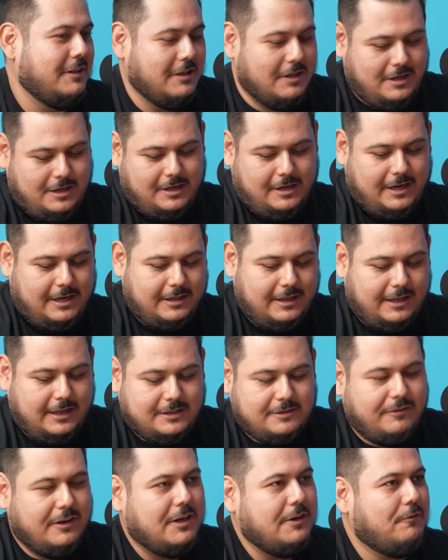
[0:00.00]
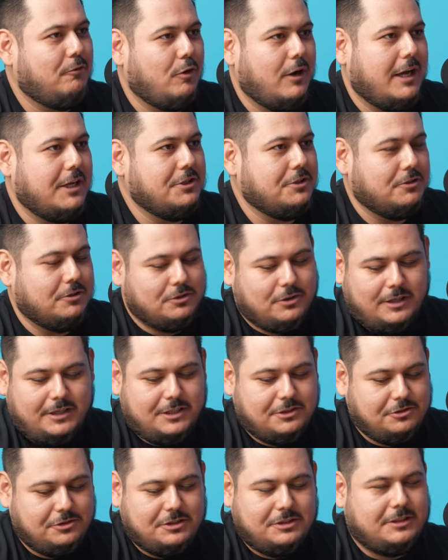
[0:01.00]
Yes. And like it's very fragile, so I
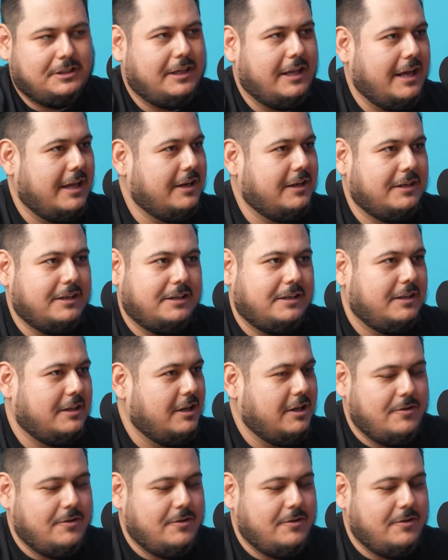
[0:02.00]
guess you just get it,